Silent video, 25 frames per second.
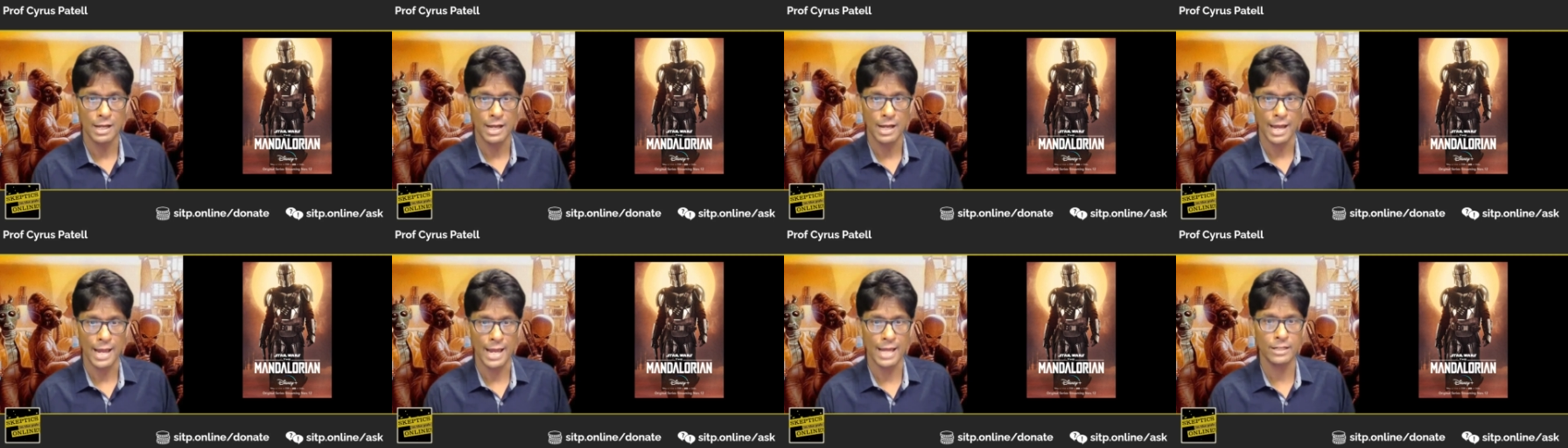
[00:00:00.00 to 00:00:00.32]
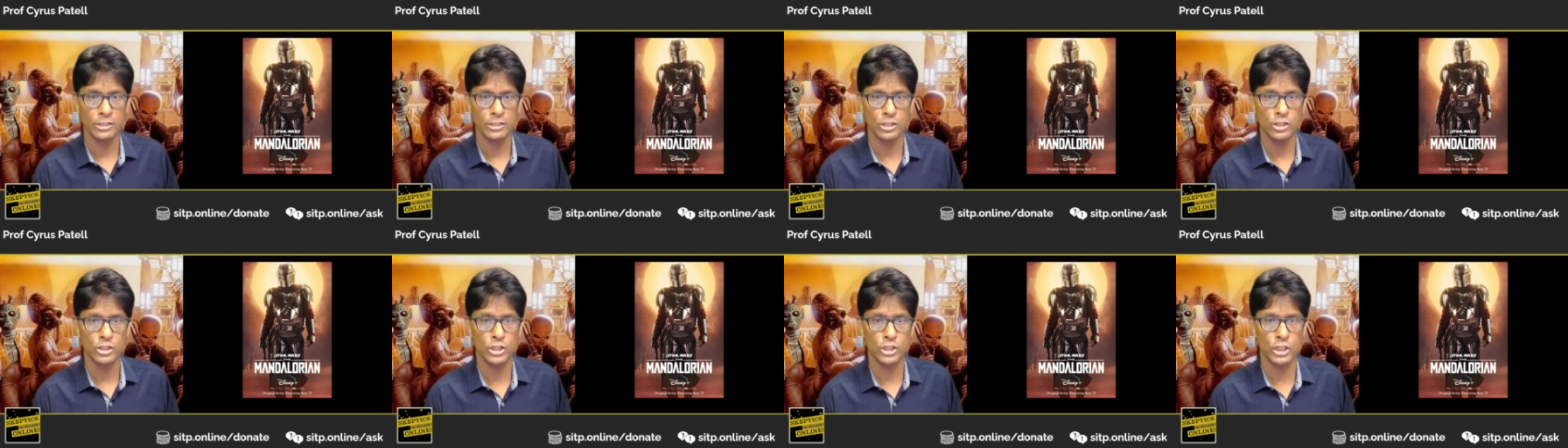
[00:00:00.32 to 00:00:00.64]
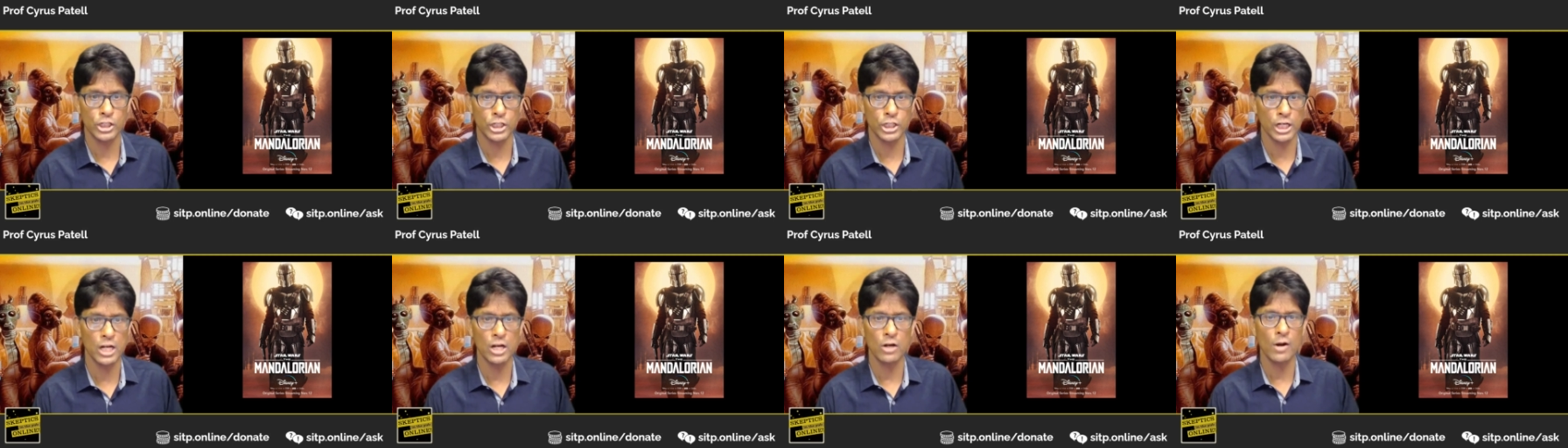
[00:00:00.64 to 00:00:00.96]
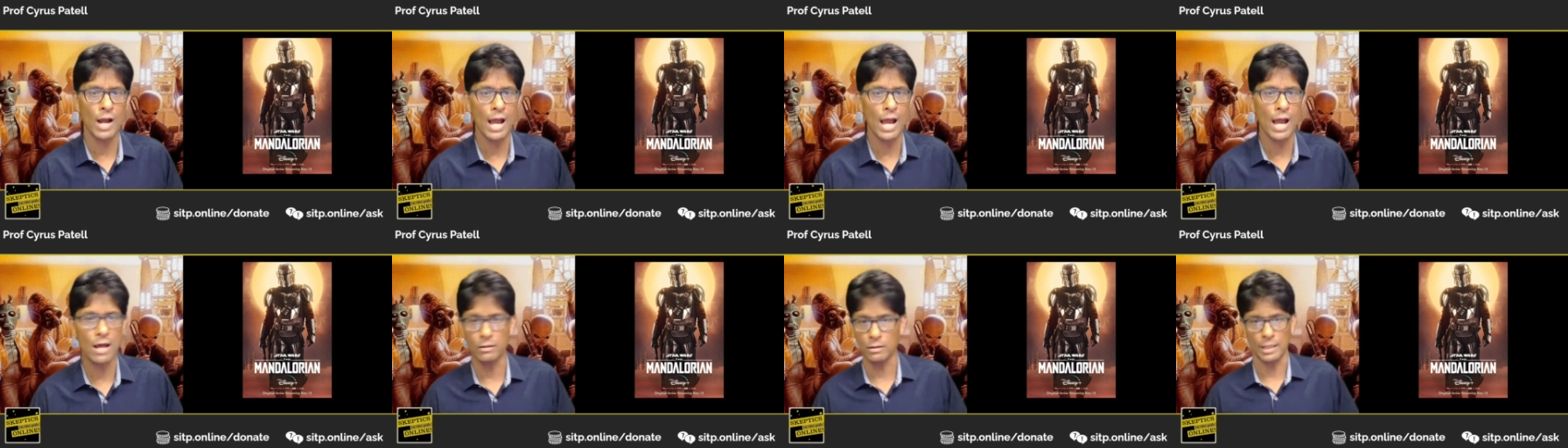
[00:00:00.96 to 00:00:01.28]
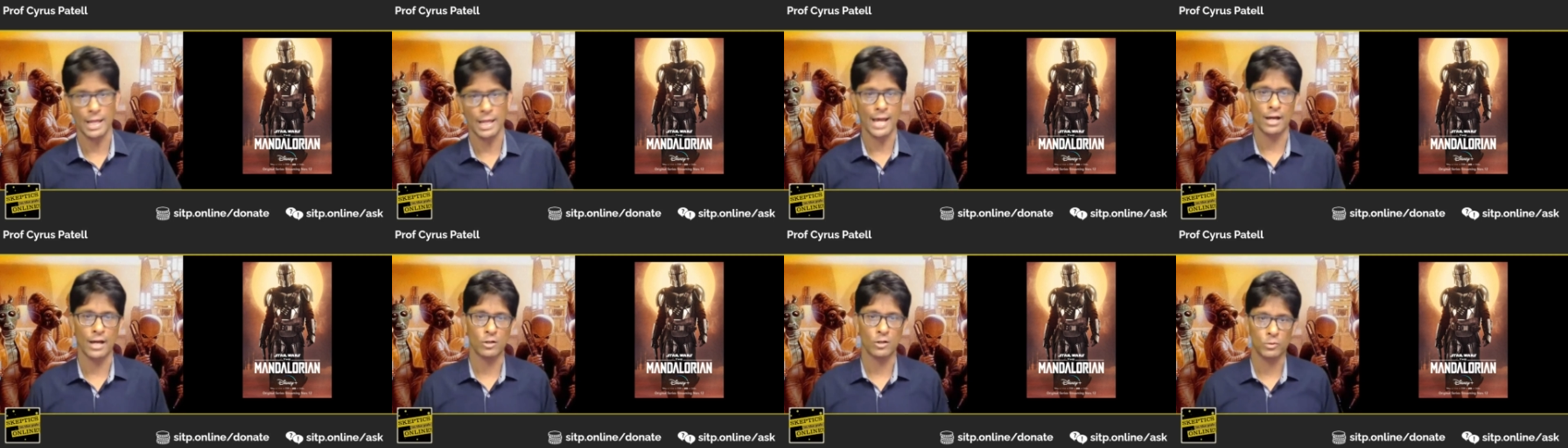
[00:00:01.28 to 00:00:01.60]
and to cheer out
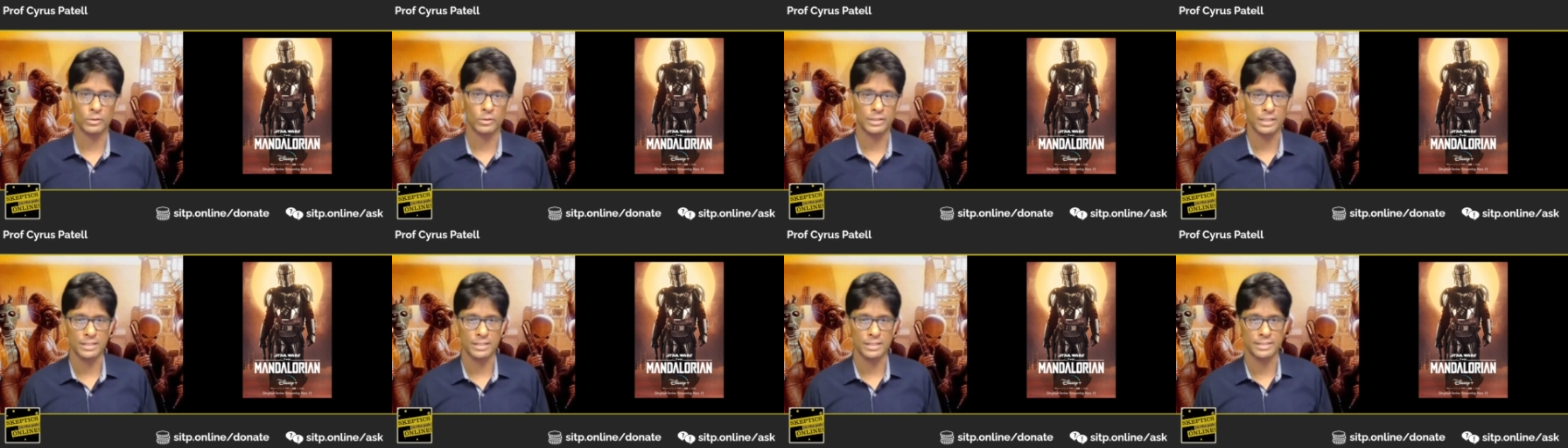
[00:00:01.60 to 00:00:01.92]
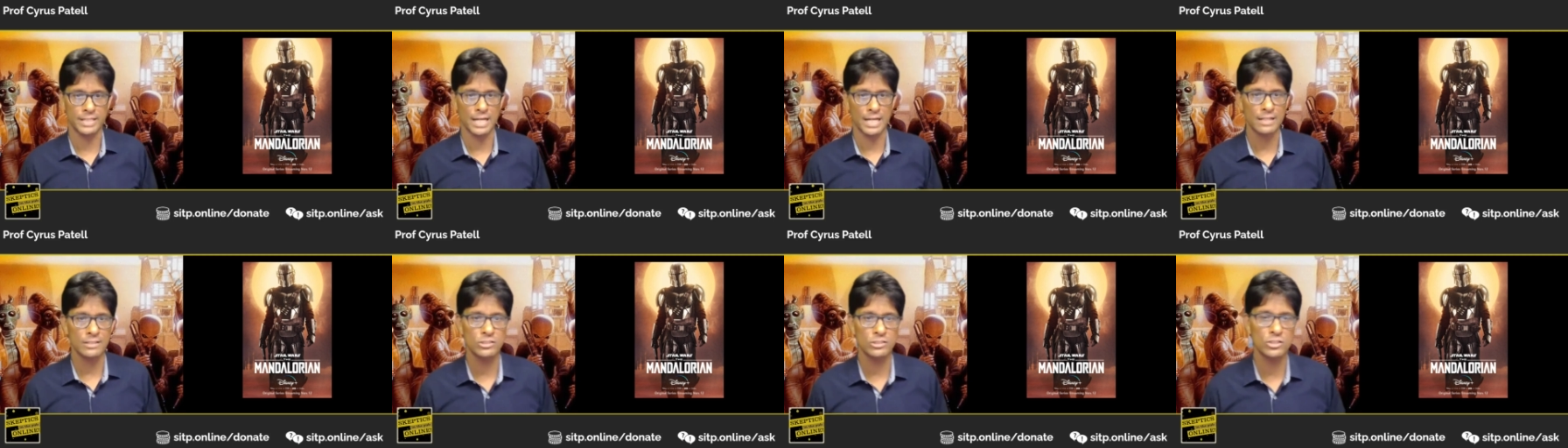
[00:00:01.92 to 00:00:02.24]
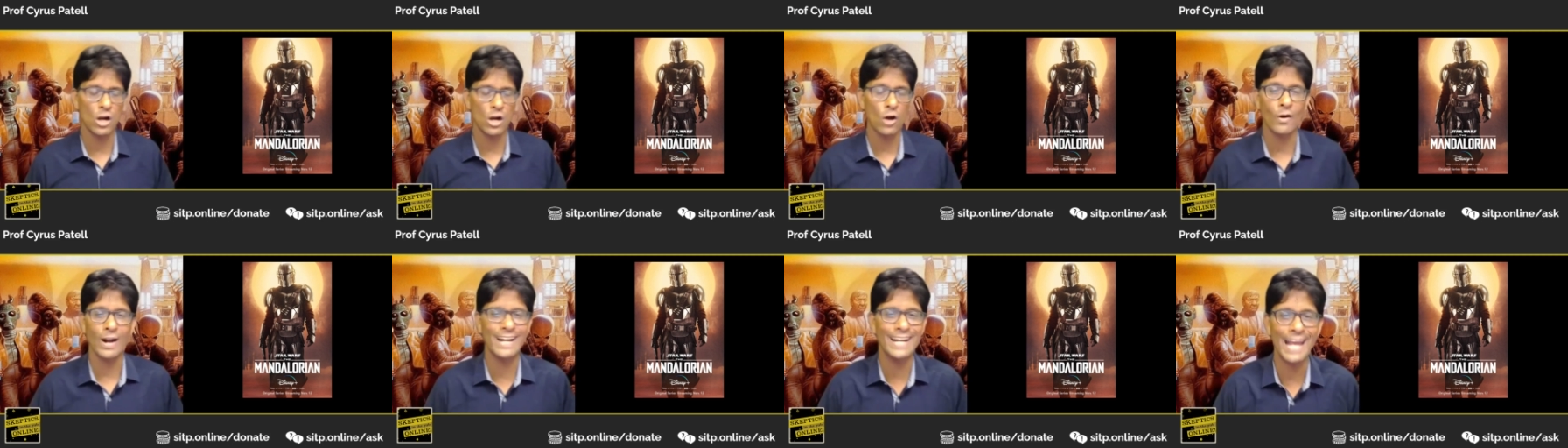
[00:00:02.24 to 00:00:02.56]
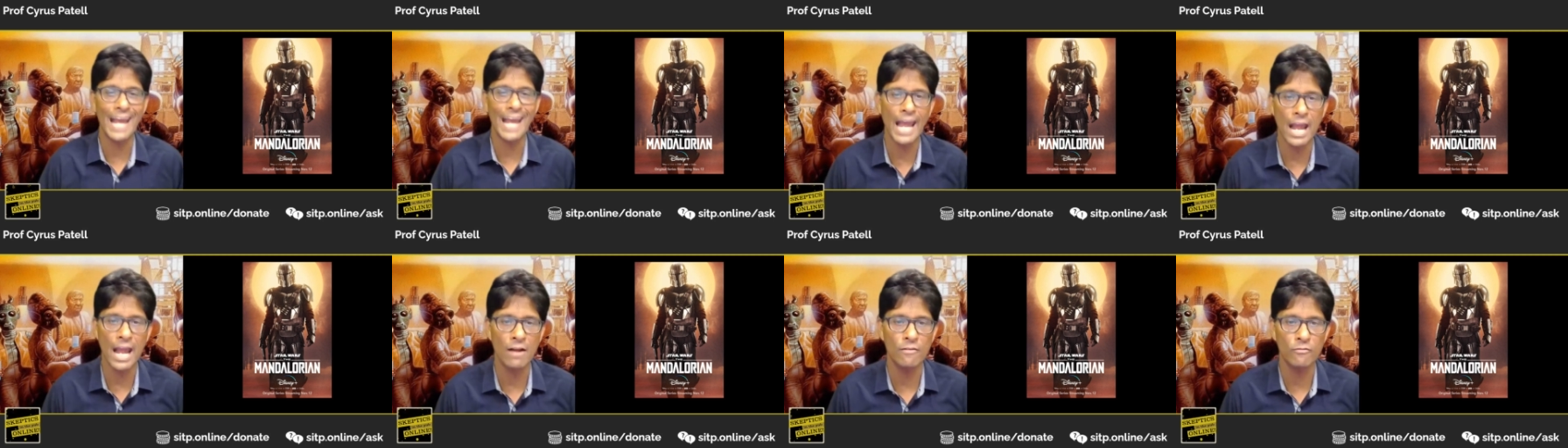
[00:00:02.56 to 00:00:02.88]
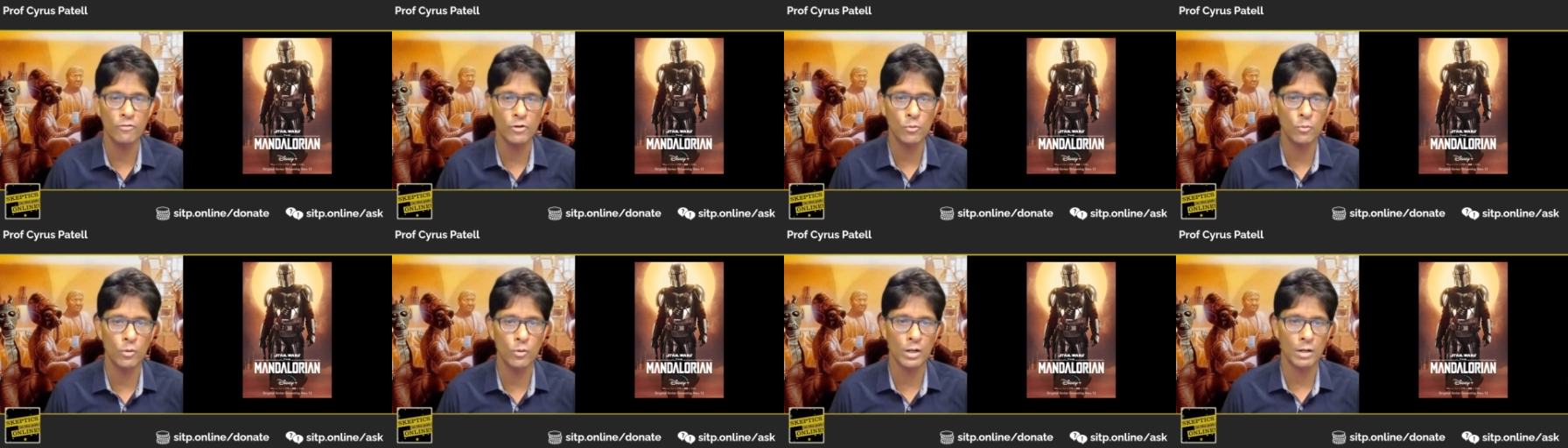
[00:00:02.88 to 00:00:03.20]
loud when the Death Star and
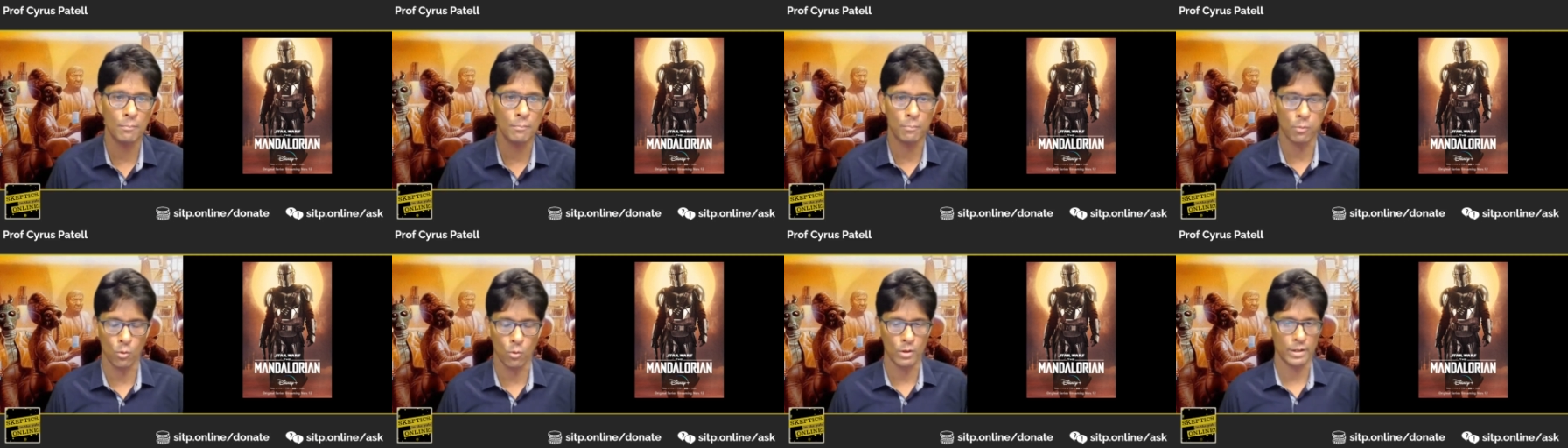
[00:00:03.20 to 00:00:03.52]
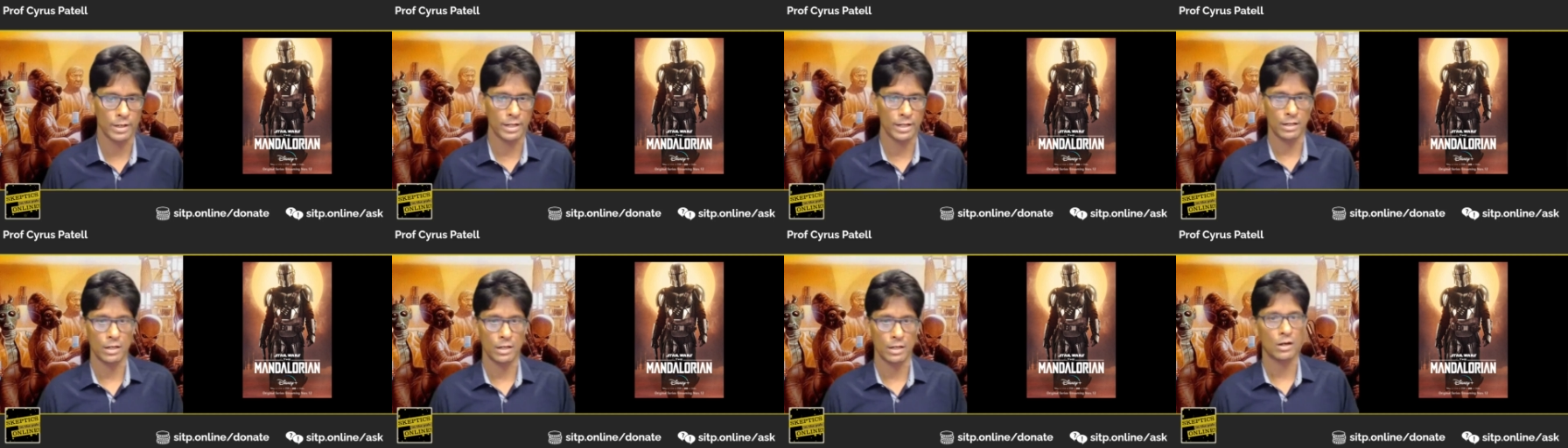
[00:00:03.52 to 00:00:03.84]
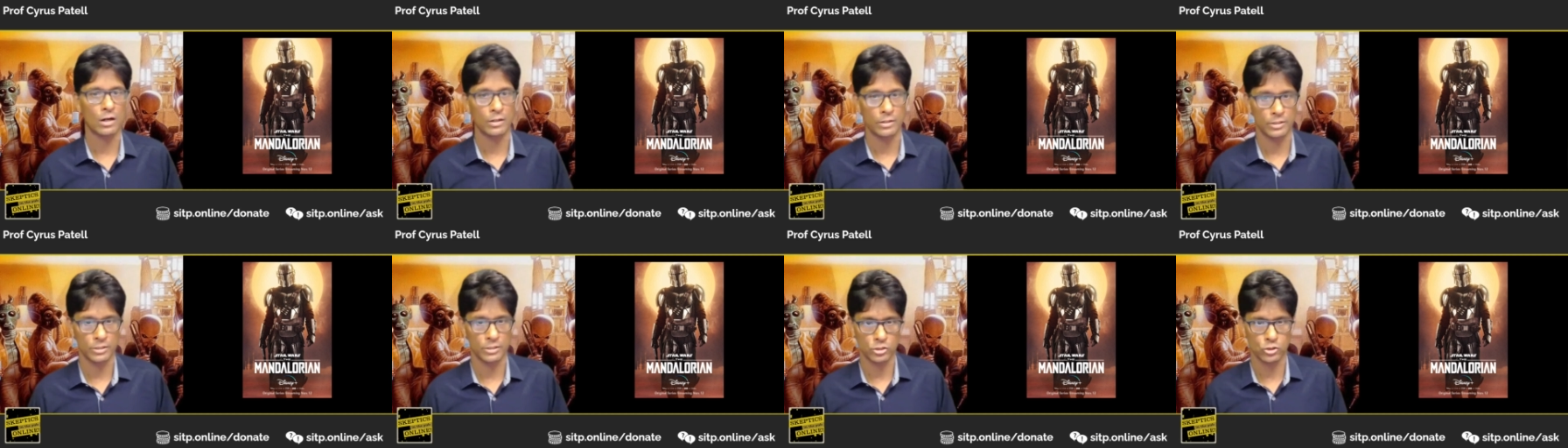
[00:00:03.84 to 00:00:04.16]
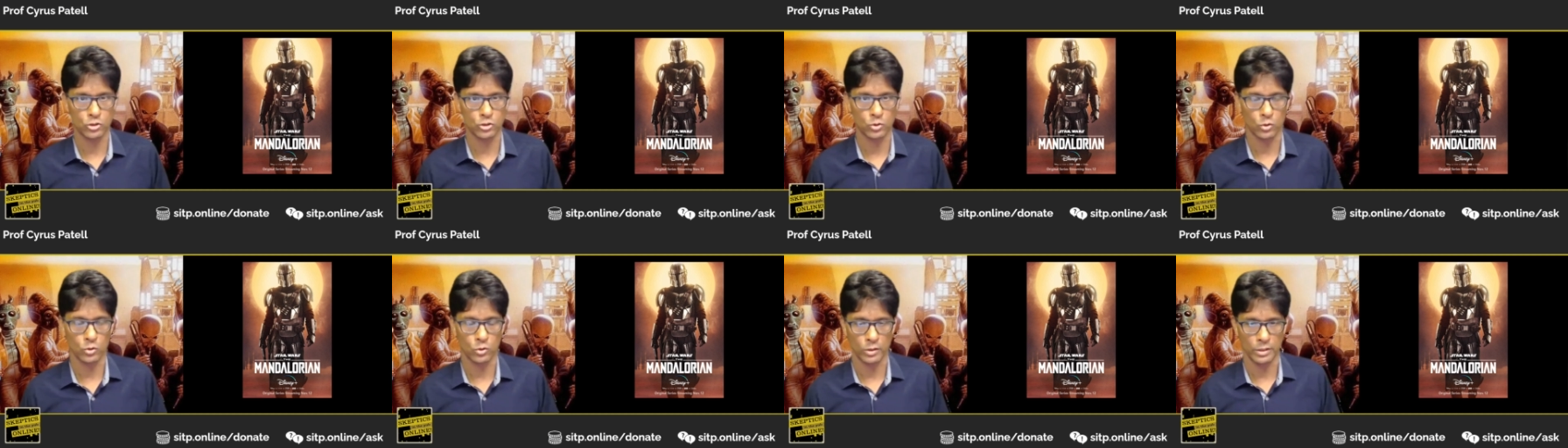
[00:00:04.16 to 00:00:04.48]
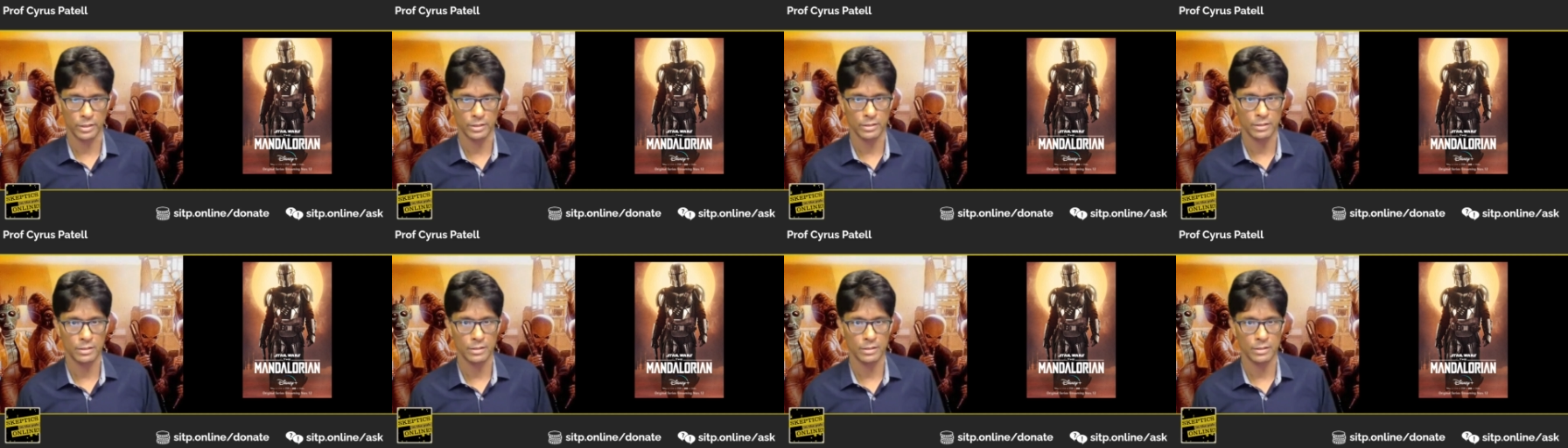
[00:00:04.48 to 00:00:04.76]
everyone aboard it are destroyed.